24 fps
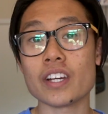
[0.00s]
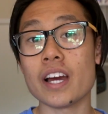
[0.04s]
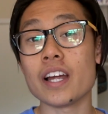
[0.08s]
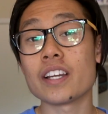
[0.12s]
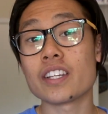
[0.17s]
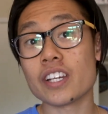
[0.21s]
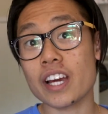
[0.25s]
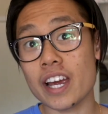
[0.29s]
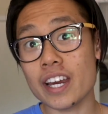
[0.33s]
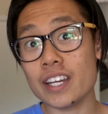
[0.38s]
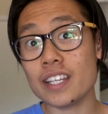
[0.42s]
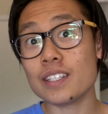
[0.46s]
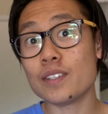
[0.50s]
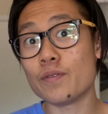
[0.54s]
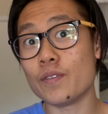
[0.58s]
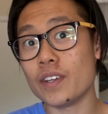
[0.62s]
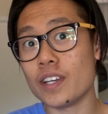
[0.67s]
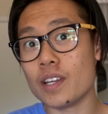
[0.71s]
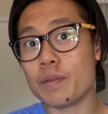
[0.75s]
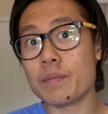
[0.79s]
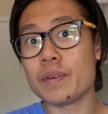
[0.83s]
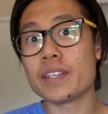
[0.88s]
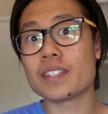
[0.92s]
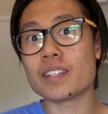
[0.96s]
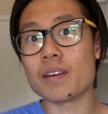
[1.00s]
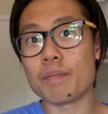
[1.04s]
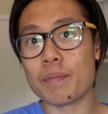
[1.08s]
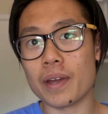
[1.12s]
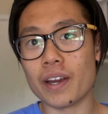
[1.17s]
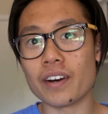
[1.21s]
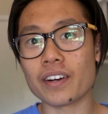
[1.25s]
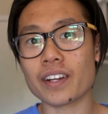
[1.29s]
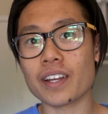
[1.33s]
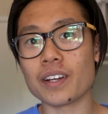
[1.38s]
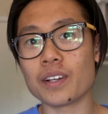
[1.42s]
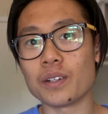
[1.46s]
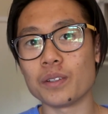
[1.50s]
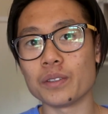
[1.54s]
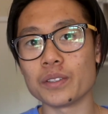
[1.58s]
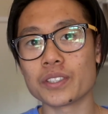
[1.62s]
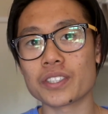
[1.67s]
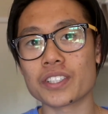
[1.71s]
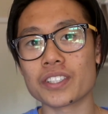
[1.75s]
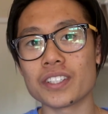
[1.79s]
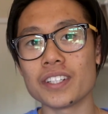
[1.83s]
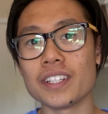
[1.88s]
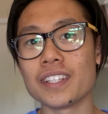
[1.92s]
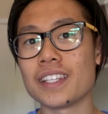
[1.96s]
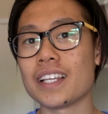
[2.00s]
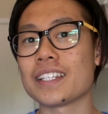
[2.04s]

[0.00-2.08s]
Chinese, Vietnamese, American culture.